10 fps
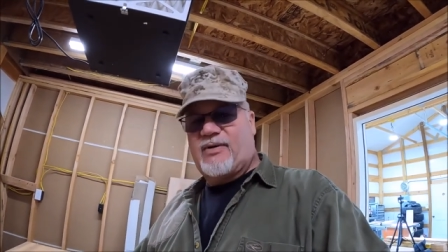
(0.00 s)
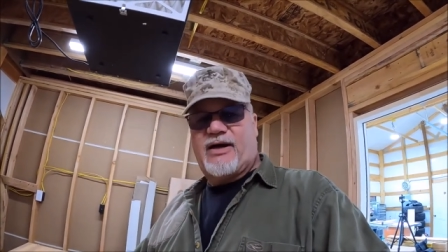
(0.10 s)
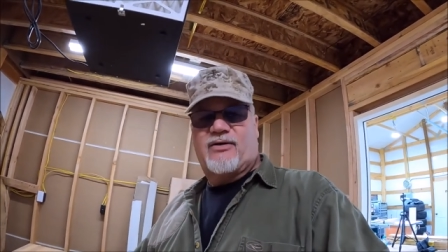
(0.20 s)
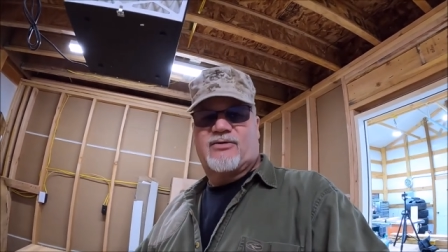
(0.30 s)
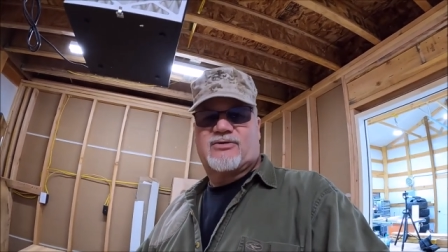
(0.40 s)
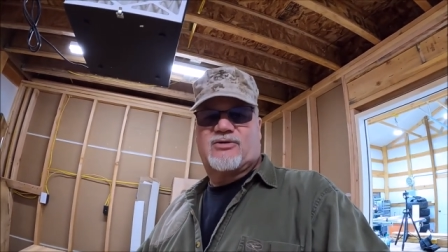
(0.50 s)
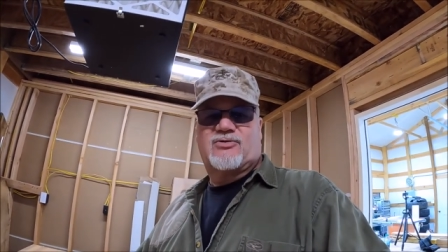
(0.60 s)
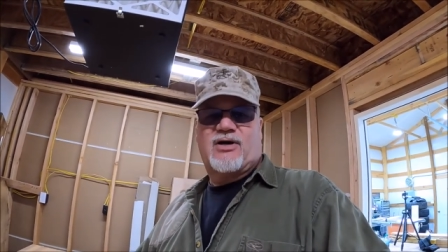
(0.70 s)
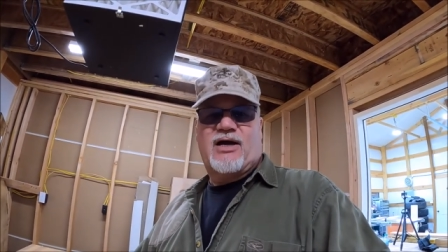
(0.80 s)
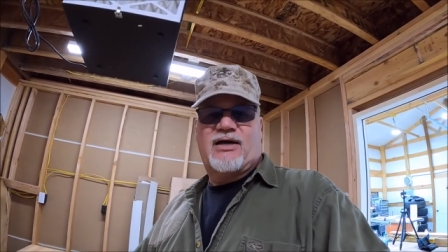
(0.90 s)
hours to
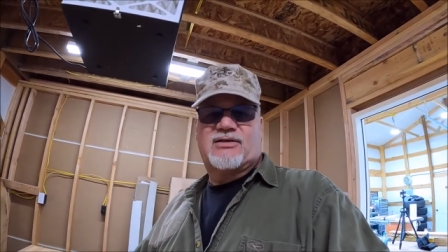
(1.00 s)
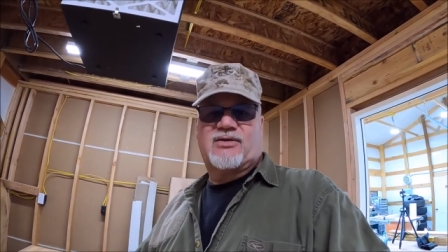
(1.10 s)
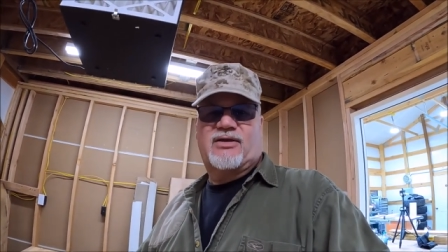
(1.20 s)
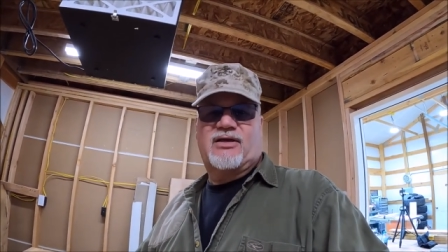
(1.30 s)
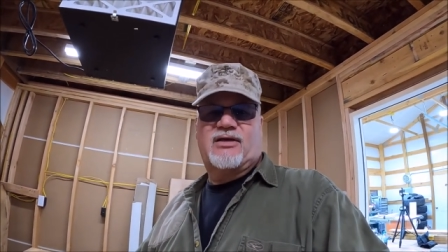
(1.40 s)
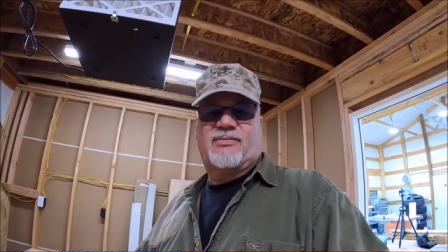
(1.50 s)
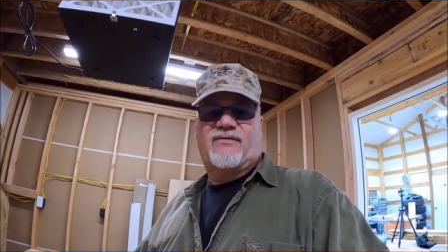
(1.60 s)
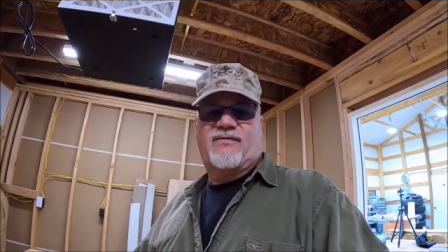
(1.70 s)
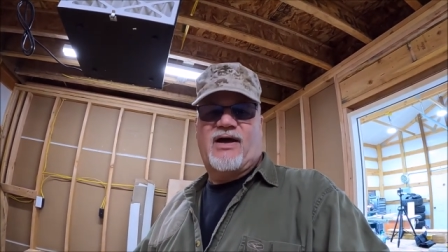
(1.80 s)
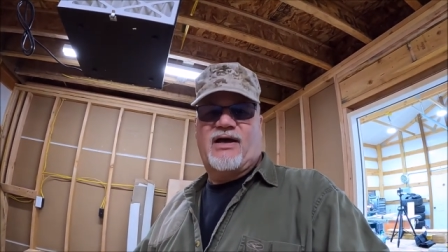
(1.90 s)
dry, so I think it'll be
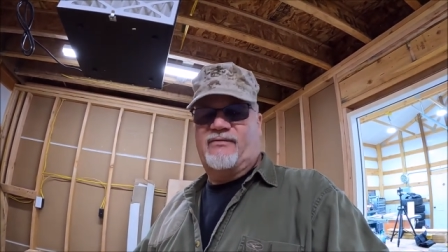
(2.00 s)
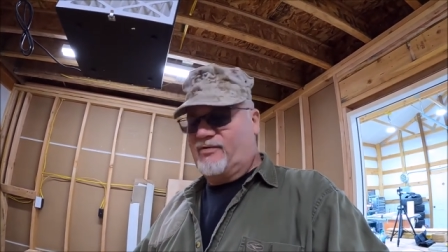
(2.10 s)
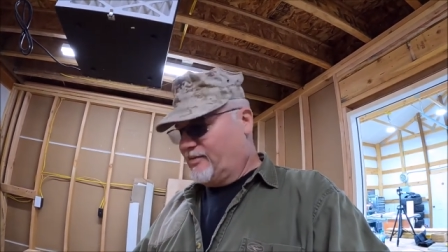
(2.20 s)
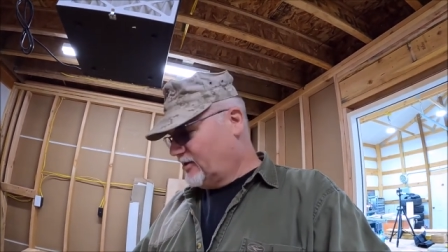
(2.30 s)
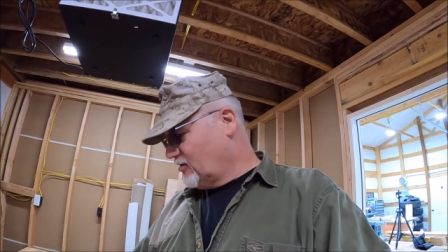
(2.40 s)
fine for me to